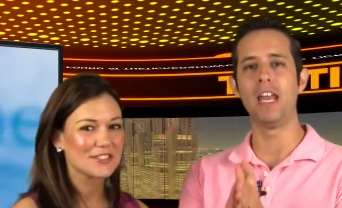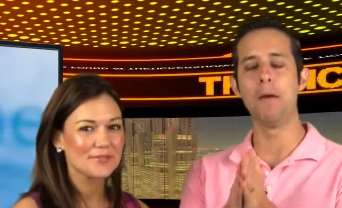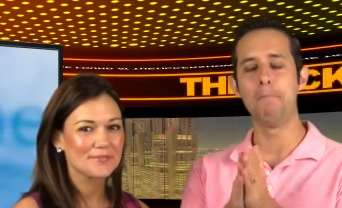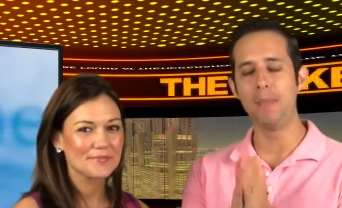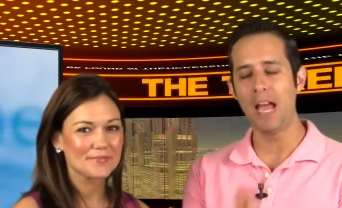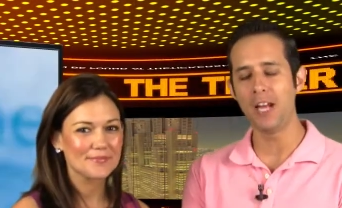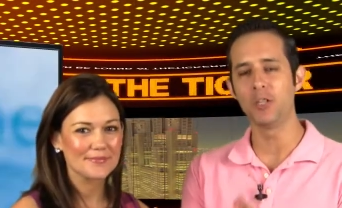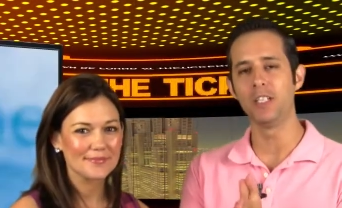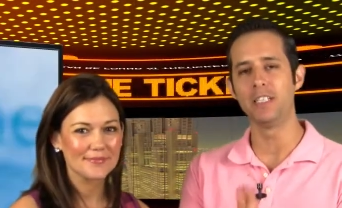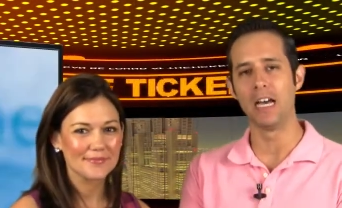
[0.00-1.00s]
Speaker 1: and
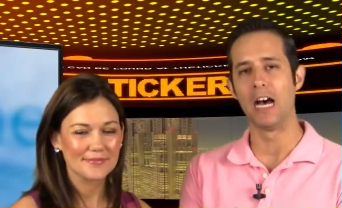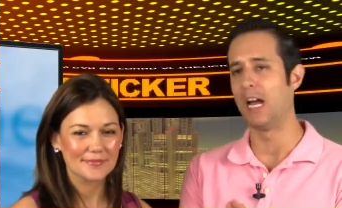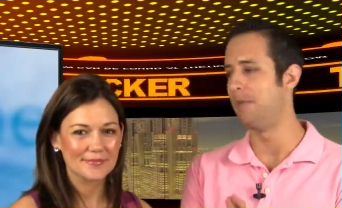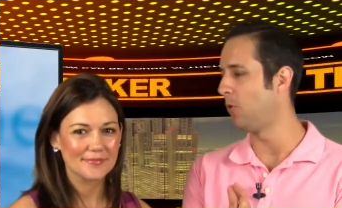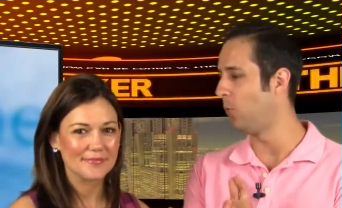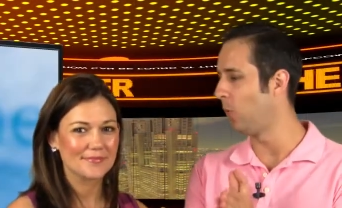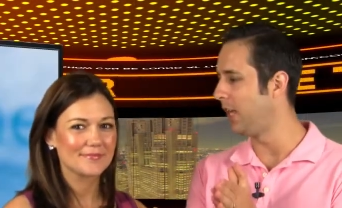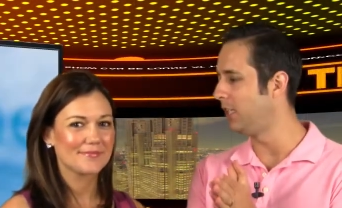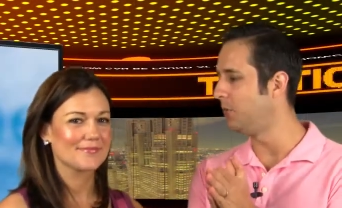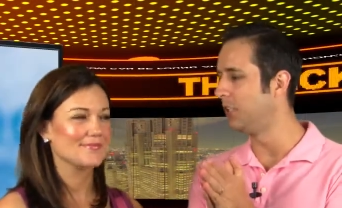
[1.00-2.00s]
imagine a time
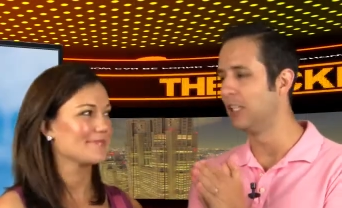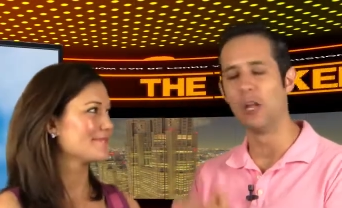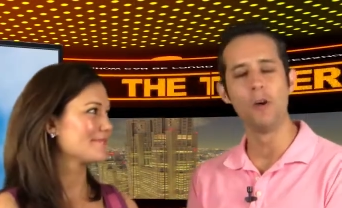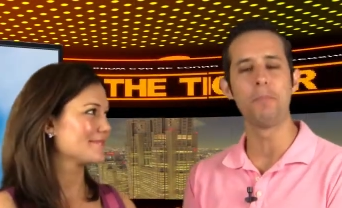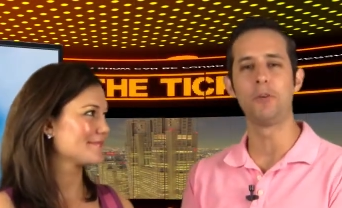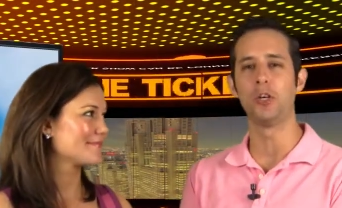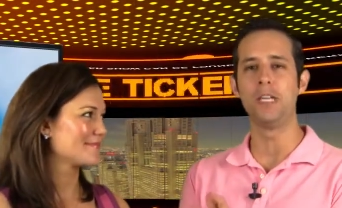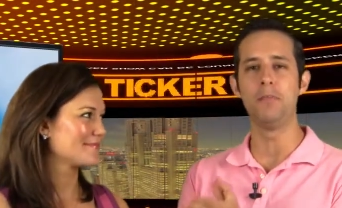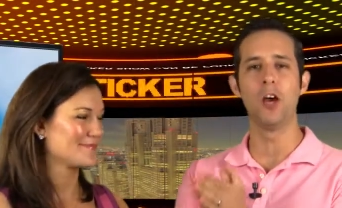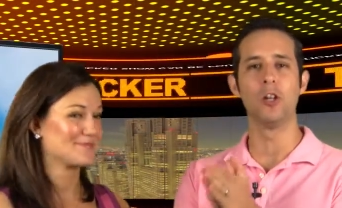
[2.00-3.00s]
when you would load up your
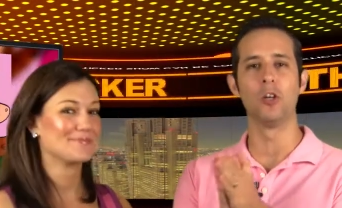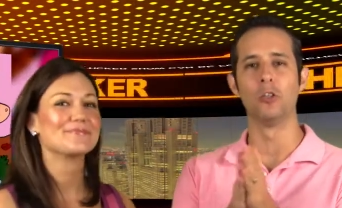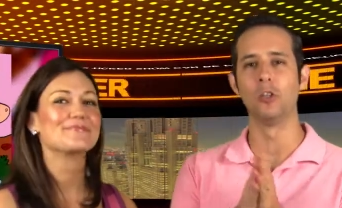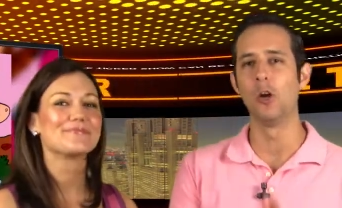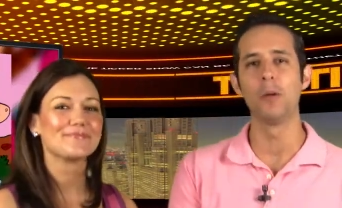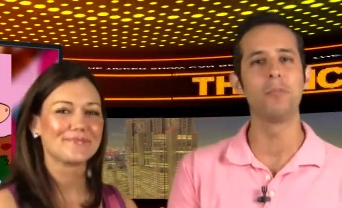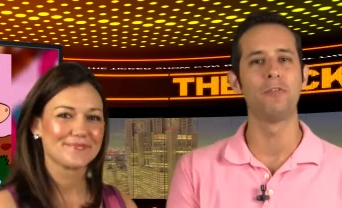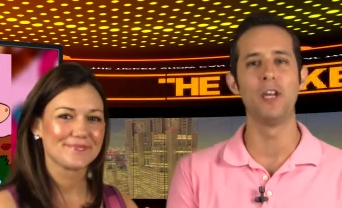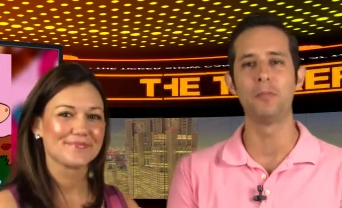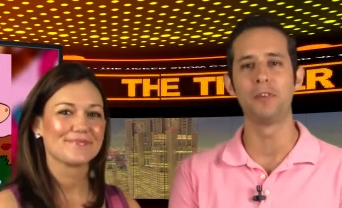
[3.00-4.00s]
email or load up your
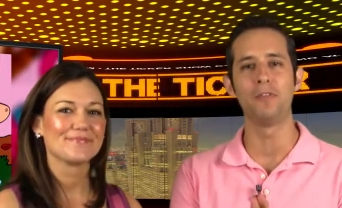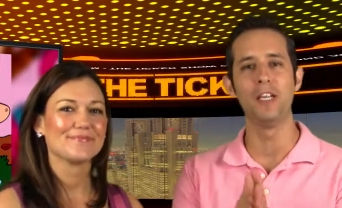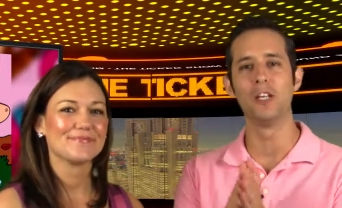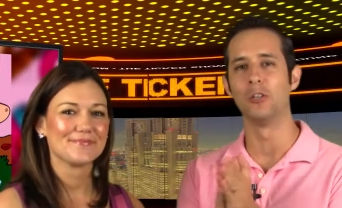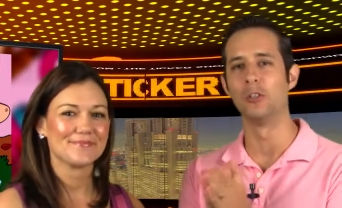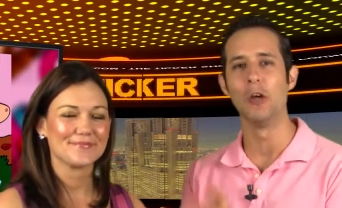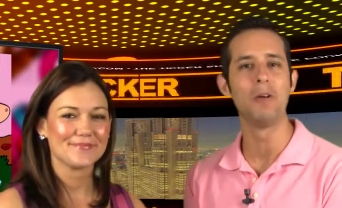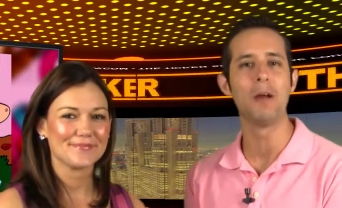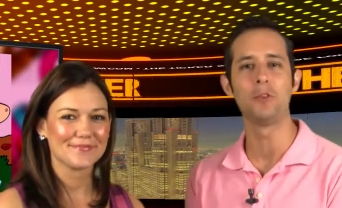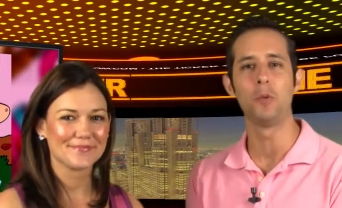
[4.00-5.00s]
Facebook feed or
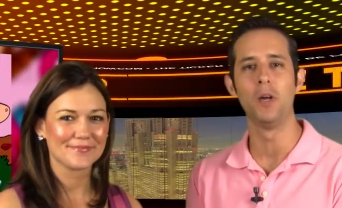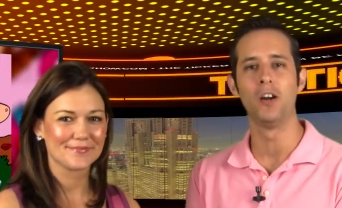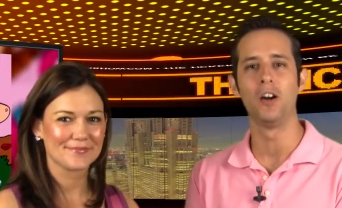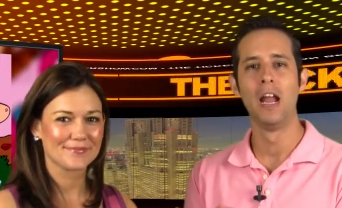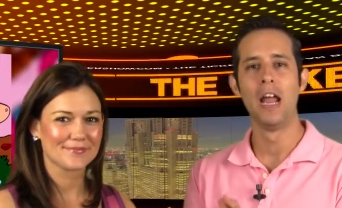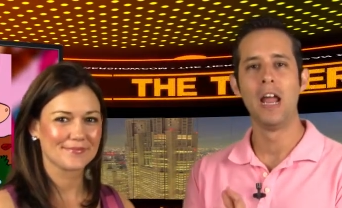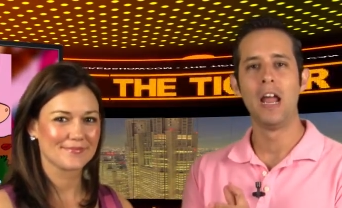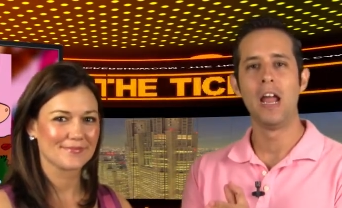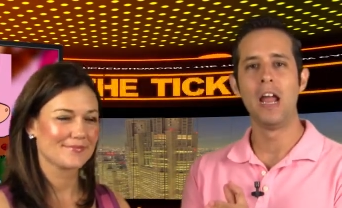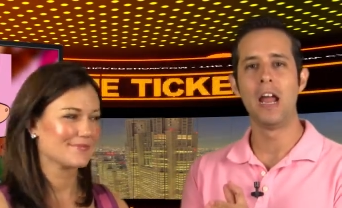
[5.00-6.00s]
load up Twitter
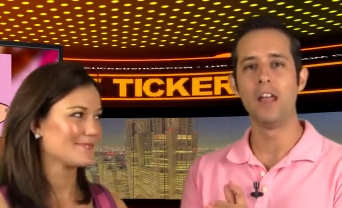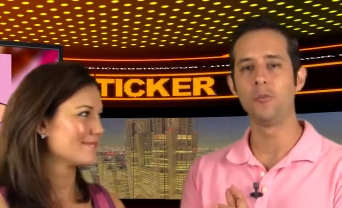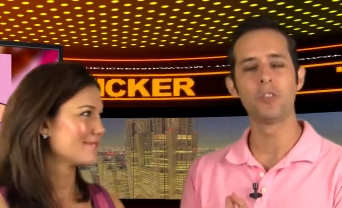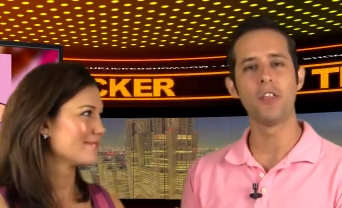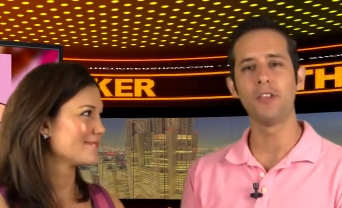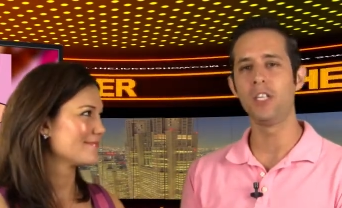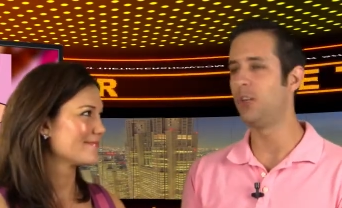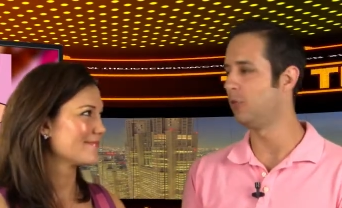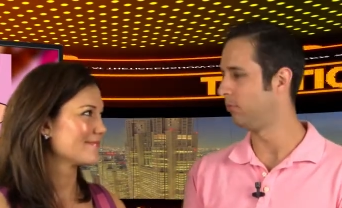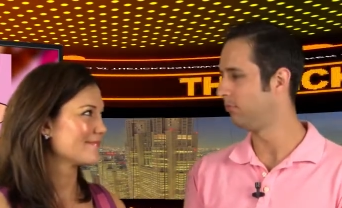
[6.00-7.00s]
and there was nothing
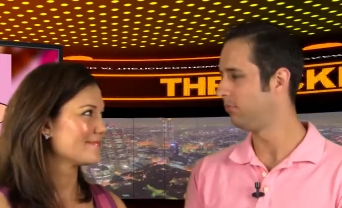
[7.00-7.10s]
new.